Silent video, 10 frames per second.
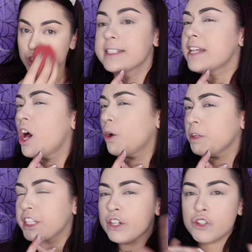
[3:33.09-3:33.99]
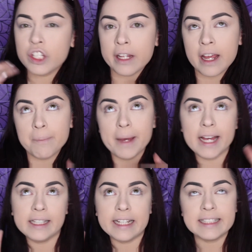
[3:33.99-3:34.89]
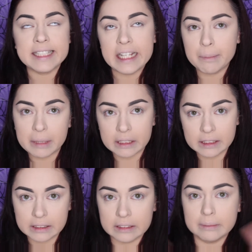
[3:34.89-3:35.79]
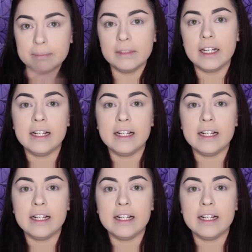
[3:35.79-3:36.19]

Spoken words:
So usually in my like typical